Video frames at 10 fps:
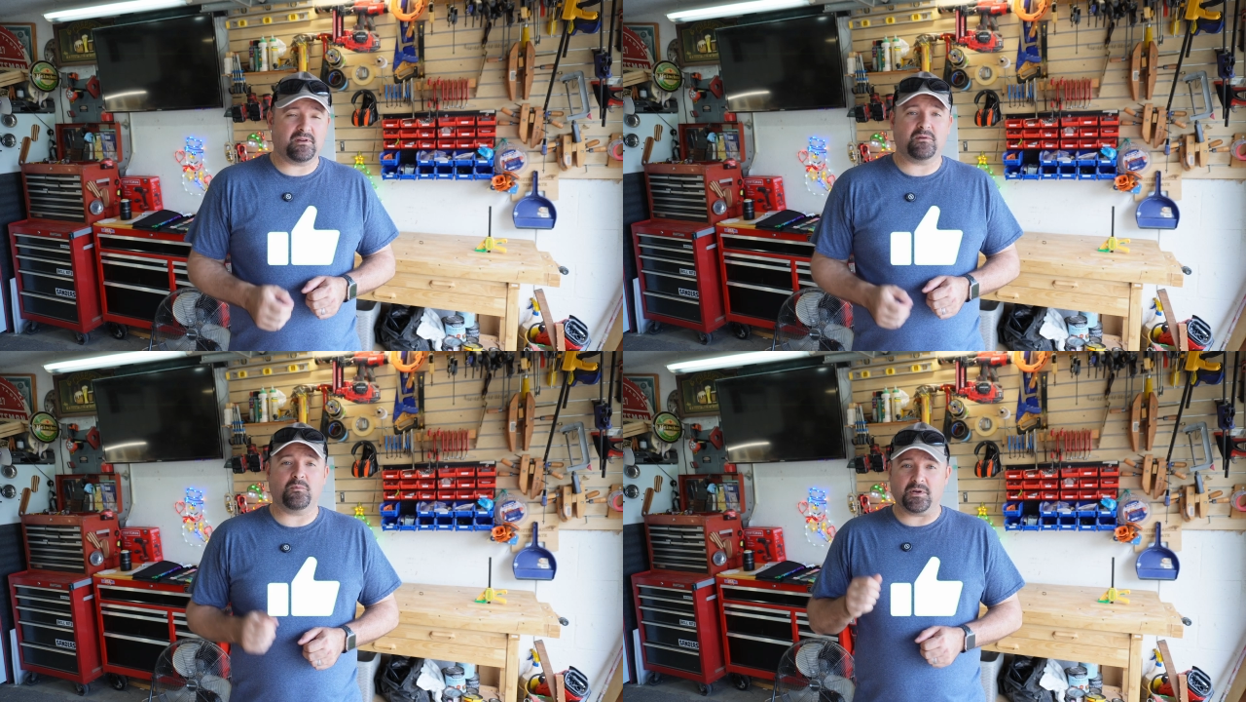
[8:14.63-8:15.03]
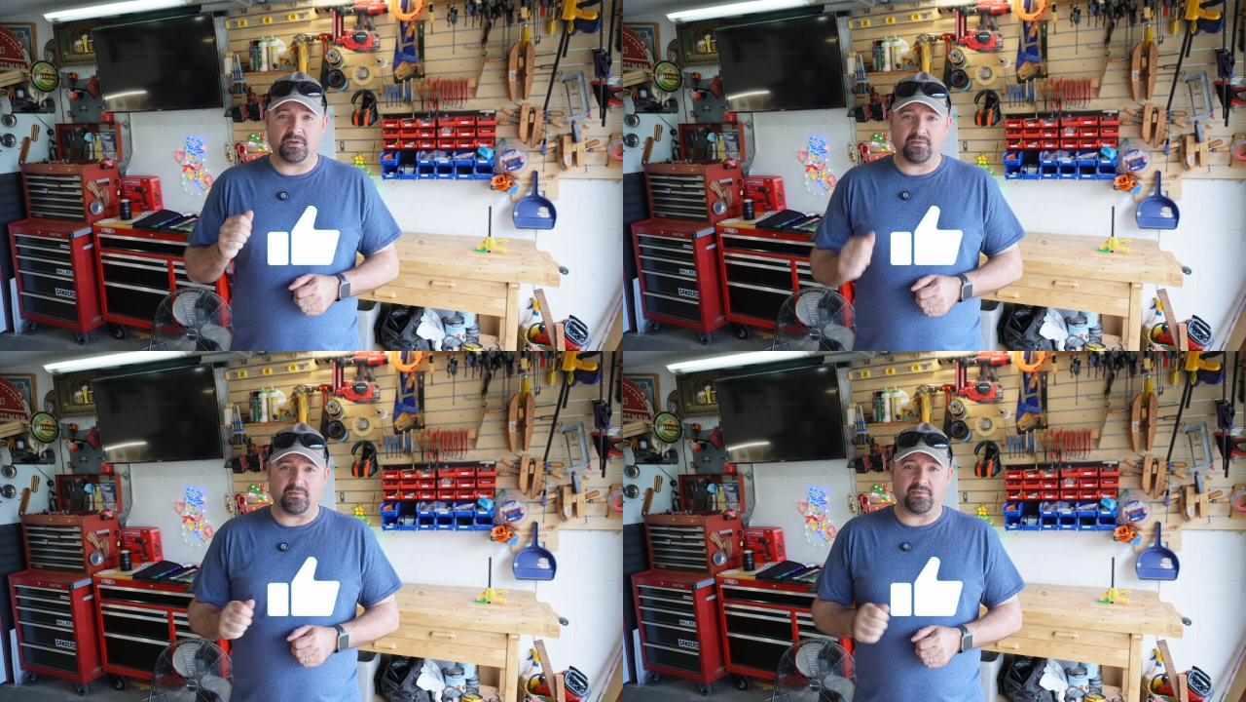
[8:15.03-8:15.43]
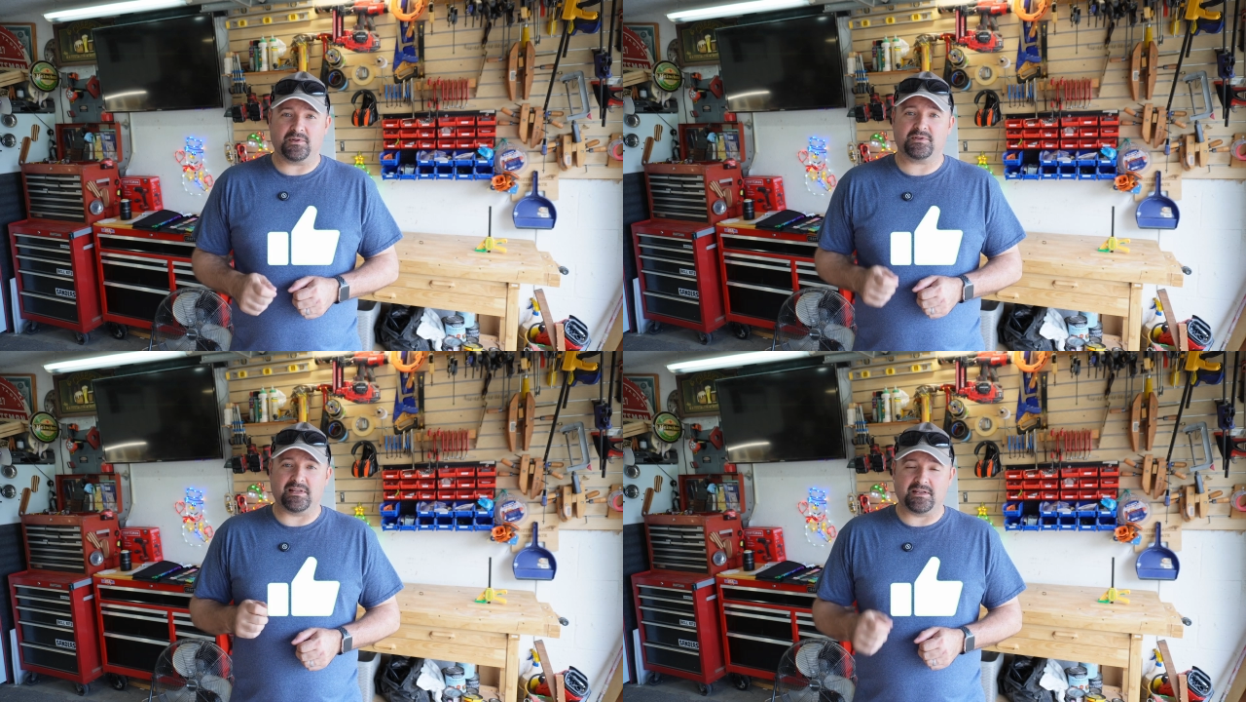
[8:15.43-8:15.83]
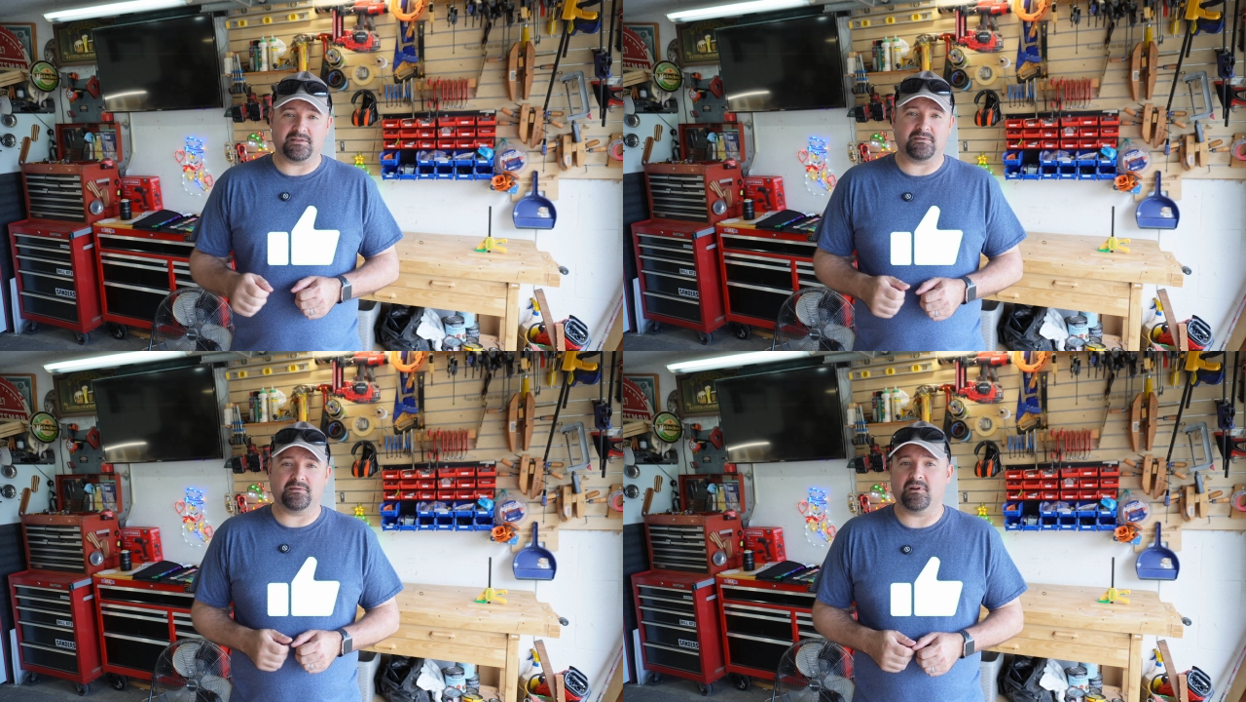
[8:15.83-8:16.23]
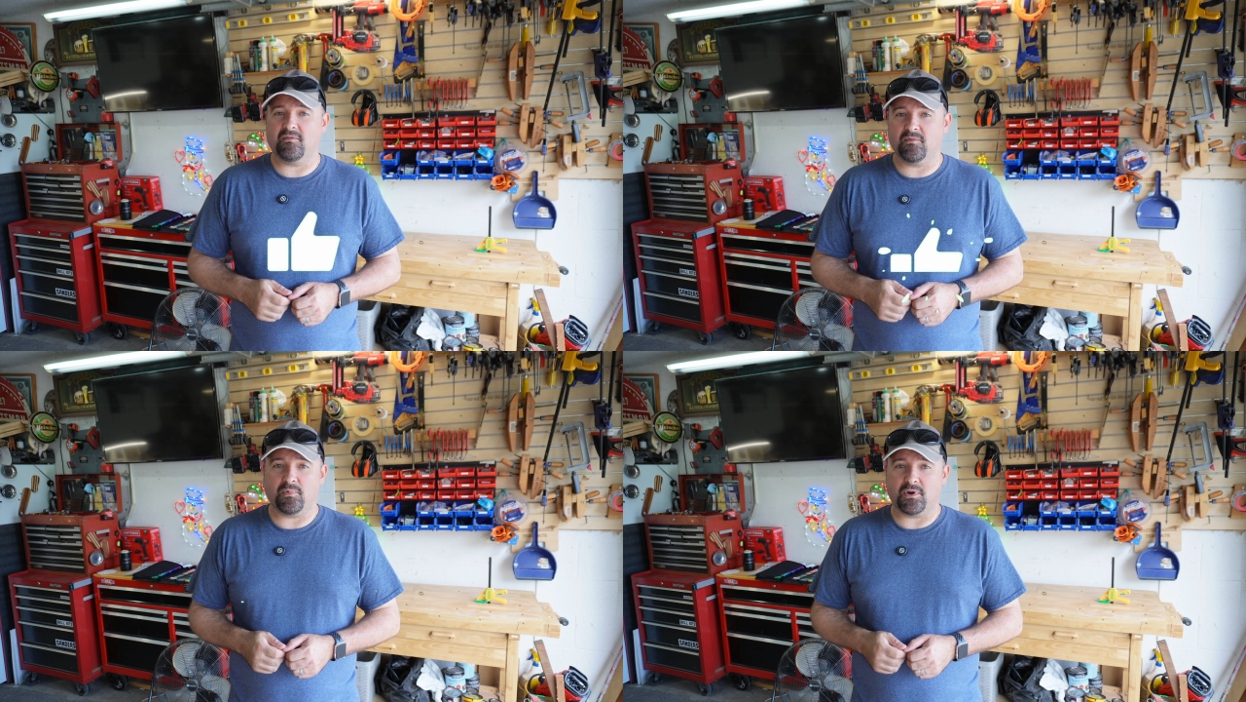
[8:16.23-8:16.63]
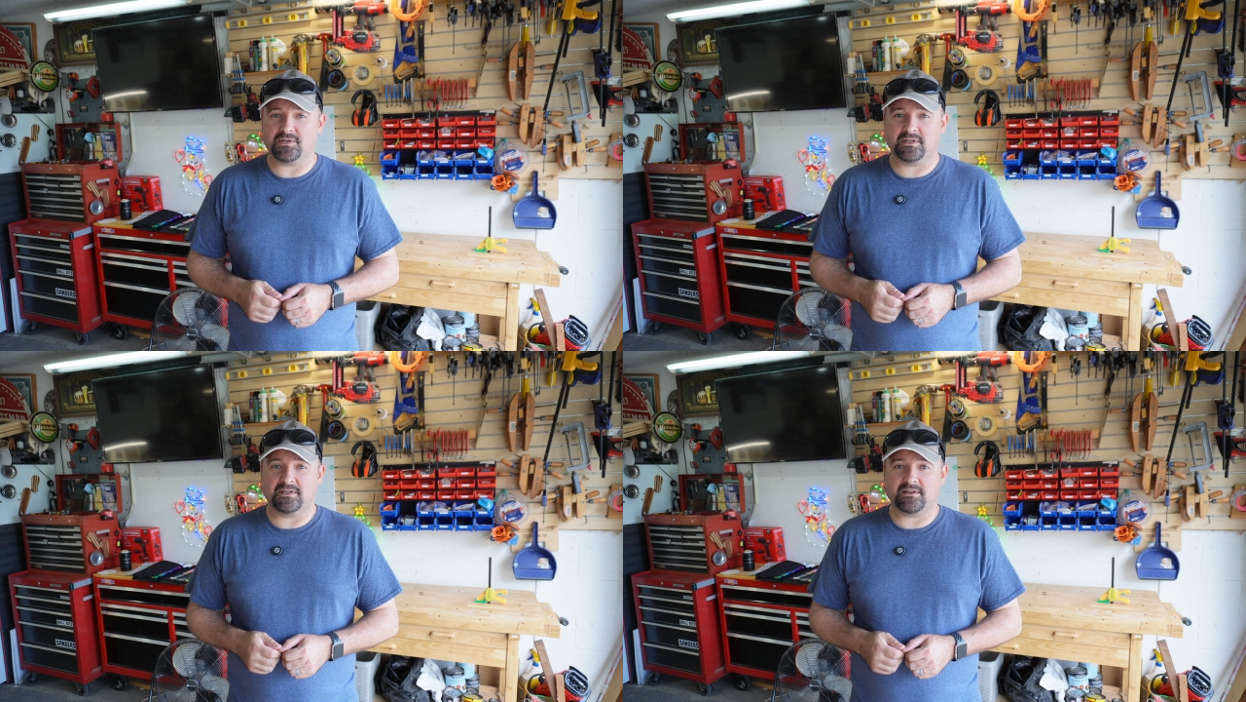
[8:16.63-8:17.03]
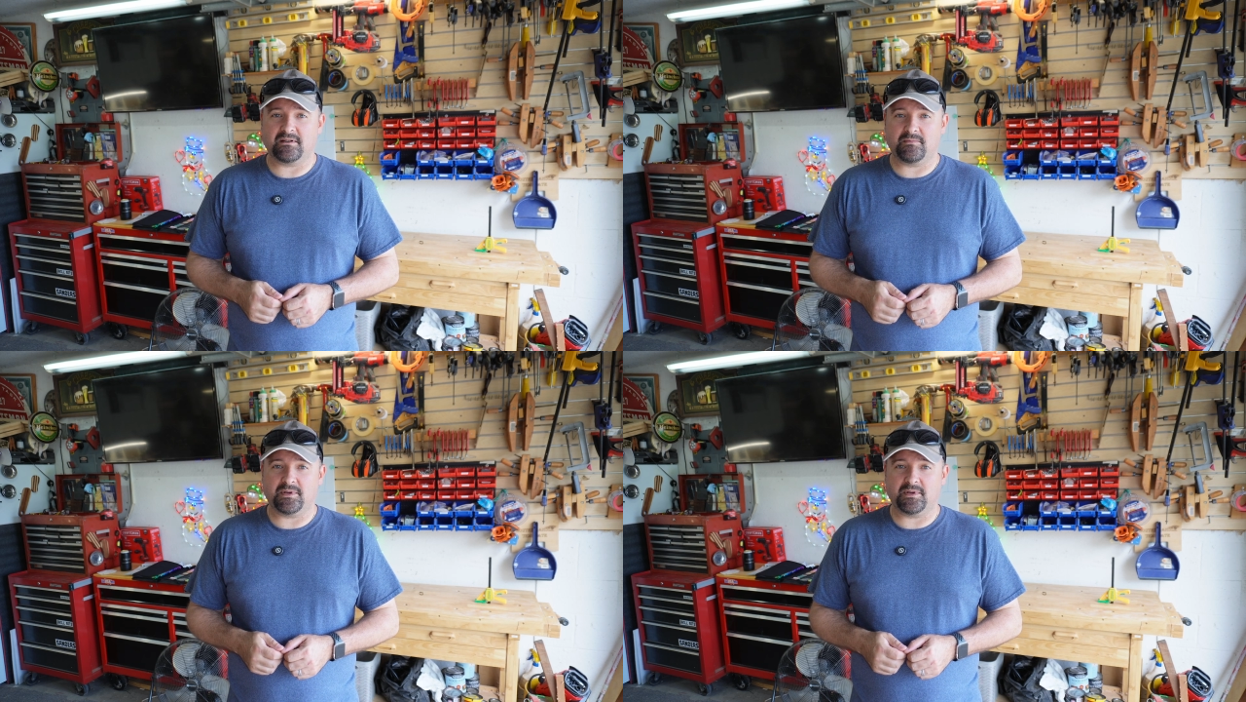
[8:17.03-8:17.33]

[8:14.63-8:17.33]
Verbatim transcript: know what your first laser engraving project is going to